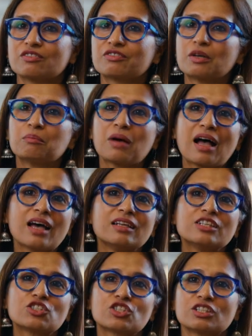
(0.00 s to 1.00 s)
from
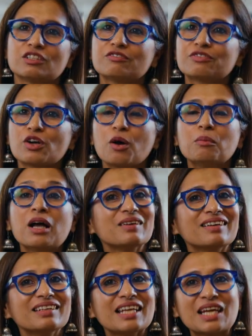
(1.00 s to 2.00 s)
biology, from
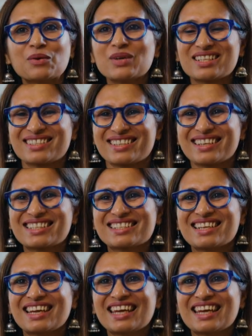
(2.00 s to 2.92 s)
linguistics.